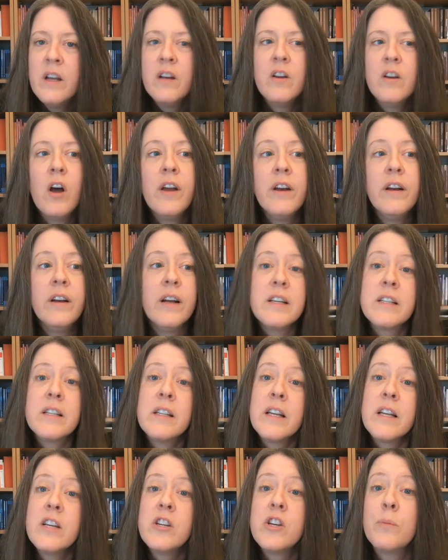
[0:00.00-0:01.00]
not in
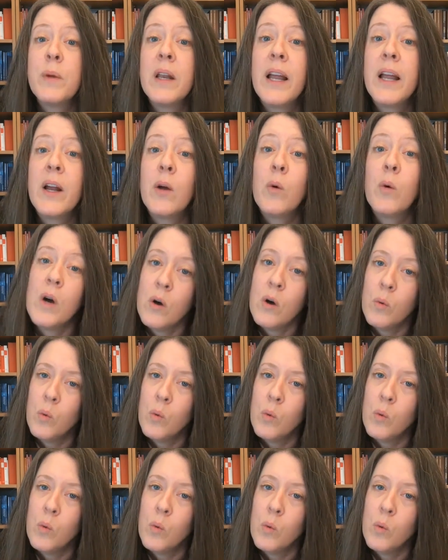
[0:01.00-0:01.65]
isolation, but like, well,